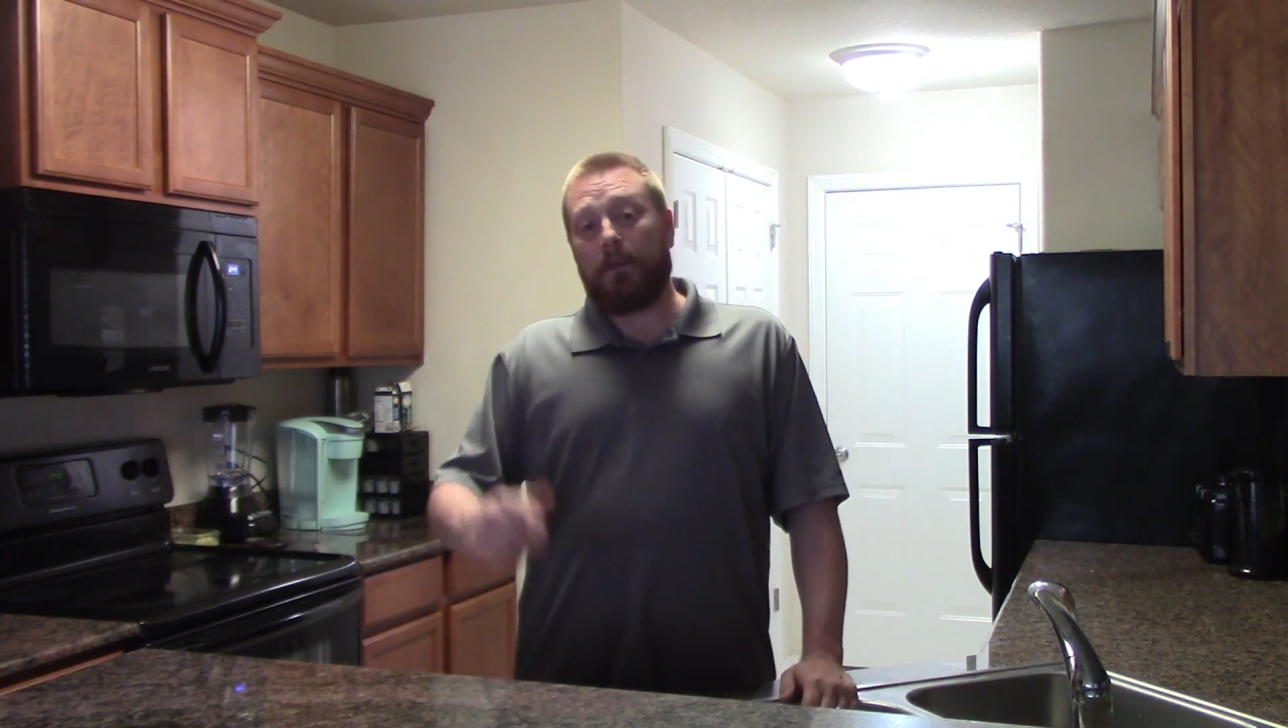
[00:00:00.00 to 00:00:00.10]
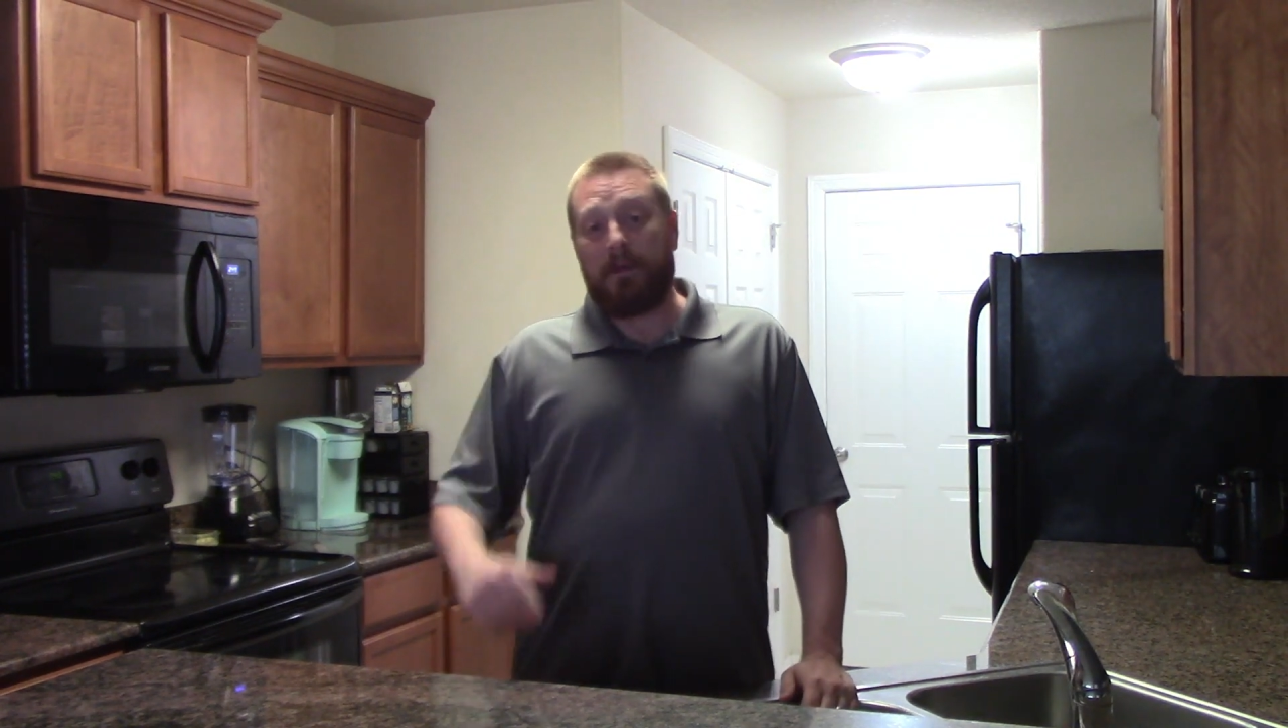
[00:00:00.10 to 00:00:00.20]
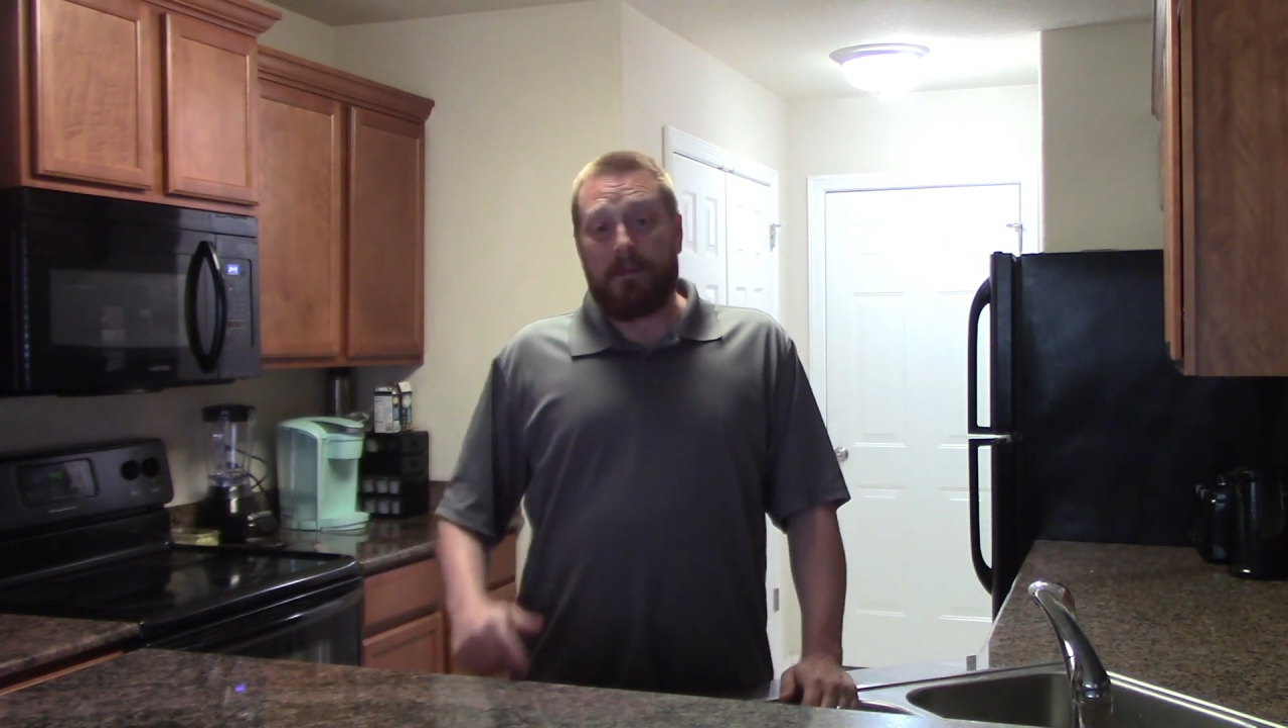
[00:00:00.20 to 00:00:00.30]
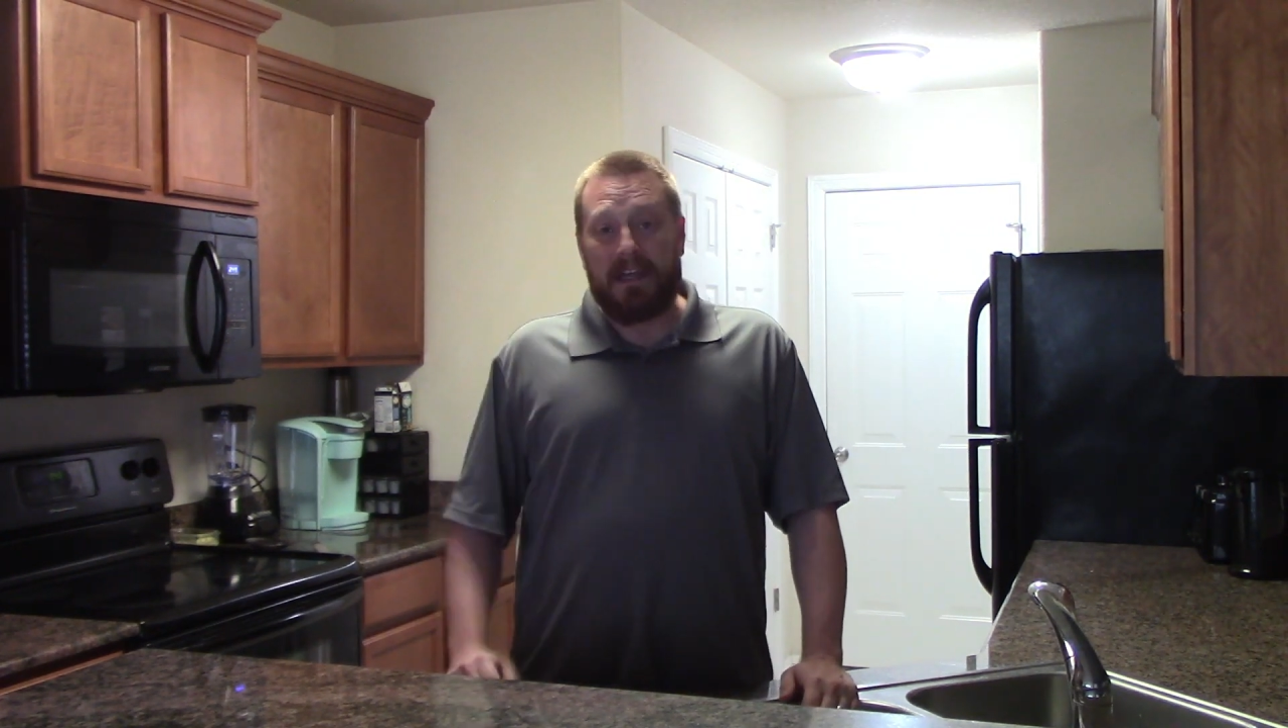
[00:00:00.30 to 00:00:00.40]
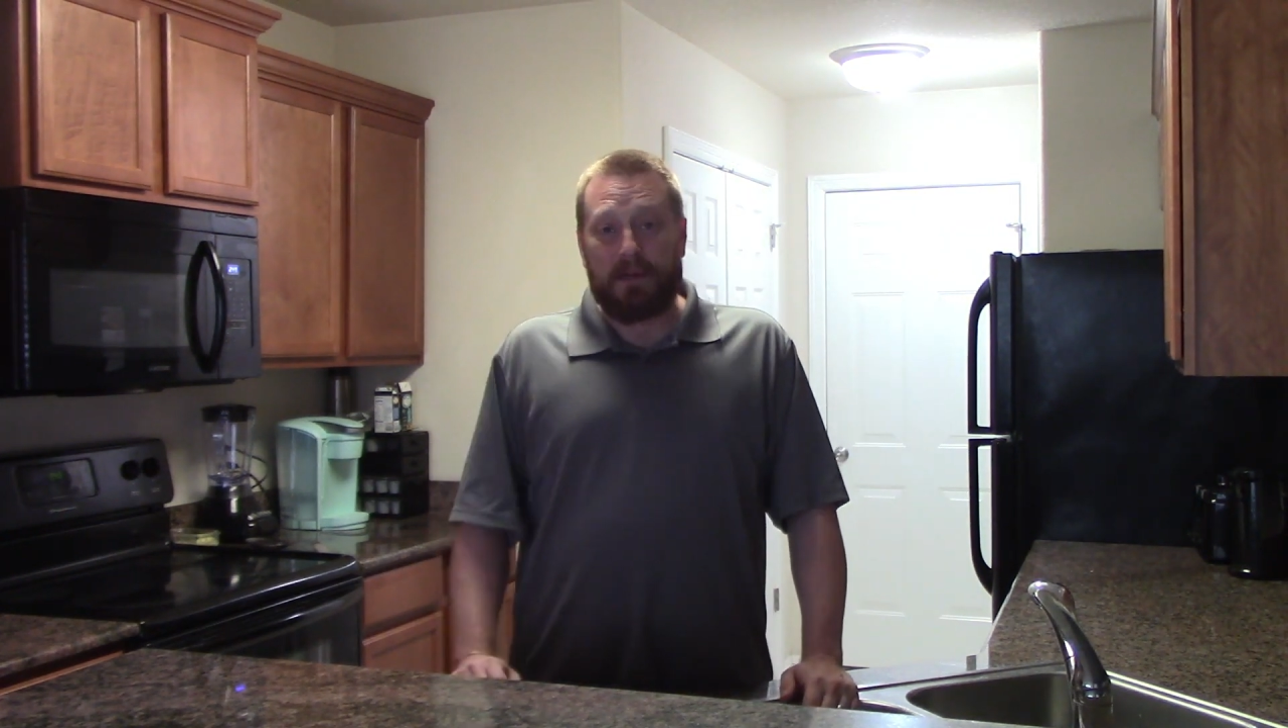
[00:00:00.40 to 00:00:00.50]
to
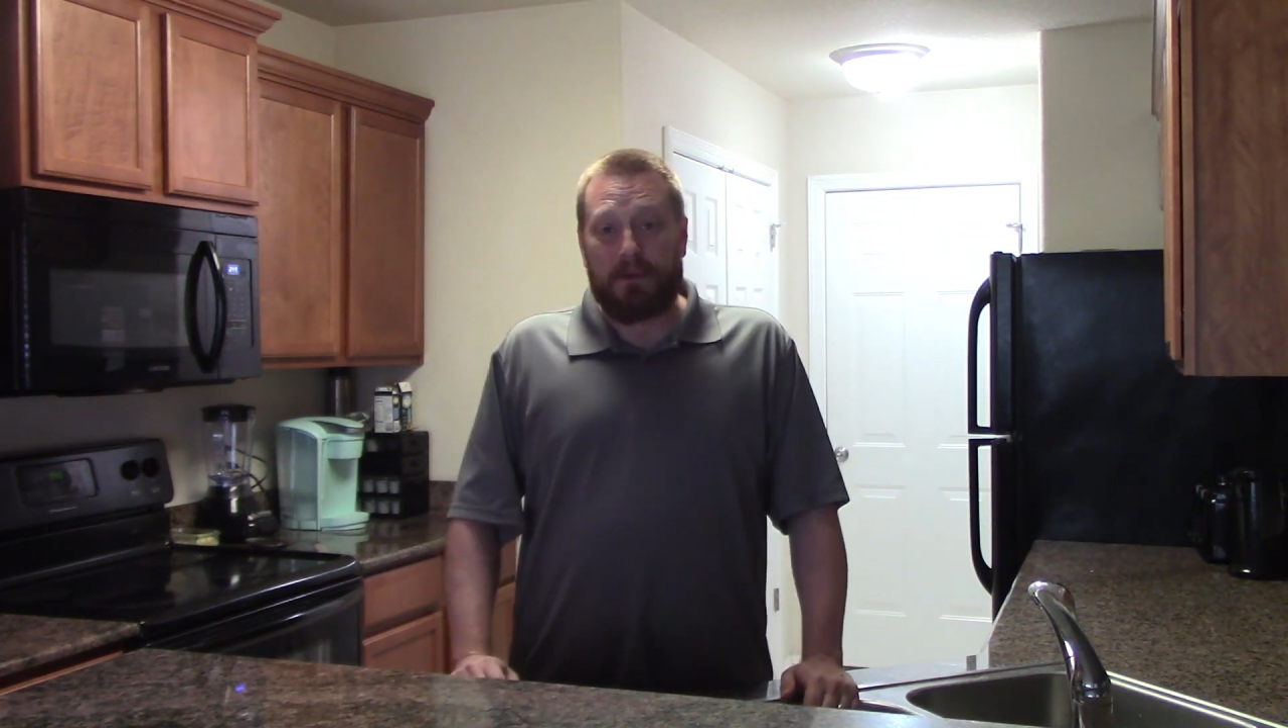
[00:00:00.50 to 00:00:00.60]
be making